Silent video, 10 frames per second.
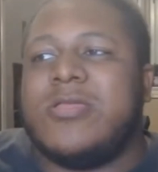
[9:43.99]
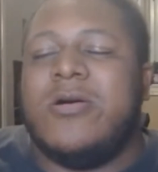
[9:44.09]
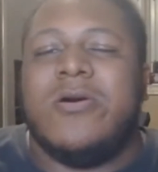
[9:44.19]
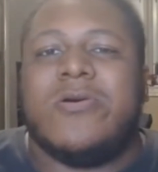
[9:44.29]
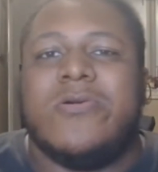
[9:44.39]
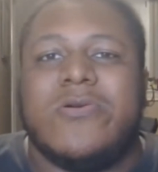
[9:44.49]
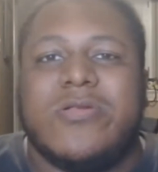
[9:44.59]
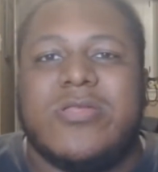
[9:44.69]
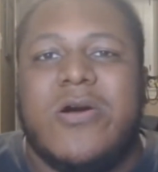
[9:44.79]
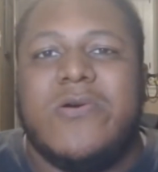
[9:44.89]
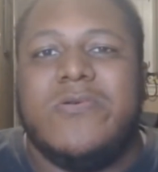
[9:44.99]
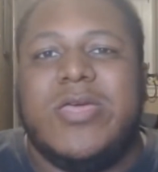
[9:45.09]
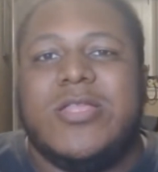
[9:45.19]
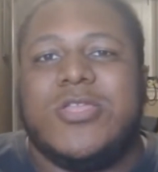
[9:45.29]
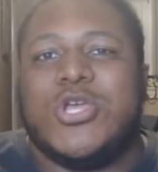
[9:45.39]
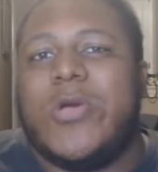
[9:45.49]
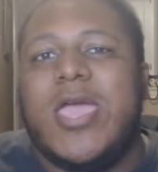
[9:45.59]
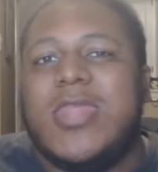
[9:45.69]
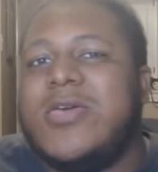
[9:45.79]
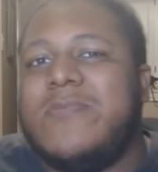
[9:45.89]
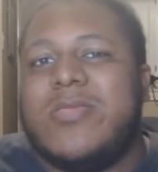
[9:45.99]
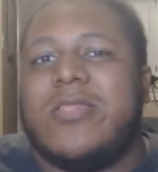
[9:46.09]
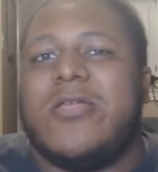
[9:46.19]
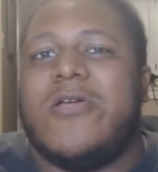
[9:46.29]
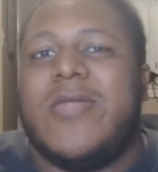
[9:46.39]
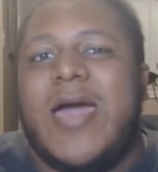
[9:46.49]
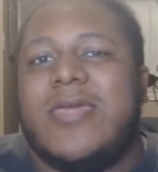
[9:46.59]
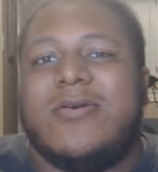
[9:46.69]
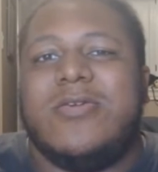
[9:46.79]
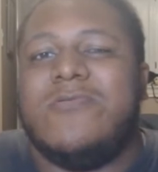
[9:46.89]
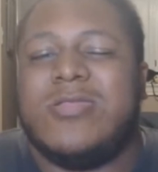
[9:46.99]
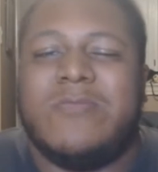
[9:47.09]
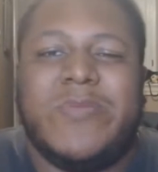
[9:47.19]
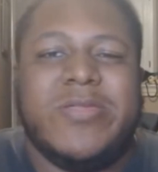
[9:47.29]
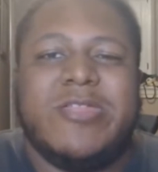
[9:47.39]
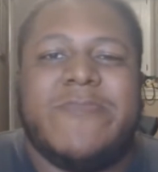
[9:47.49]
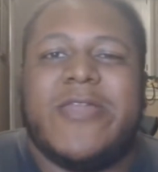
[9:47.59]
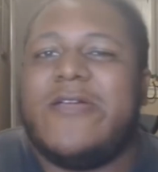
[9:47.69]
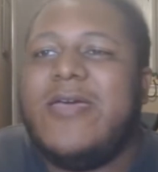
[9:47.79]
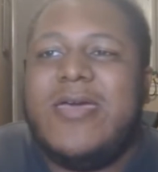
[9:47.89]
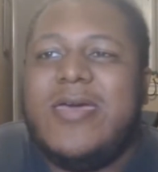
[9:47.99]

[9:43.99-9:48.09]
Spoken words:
uncle or so didn't train him to learn how to use his abilities better?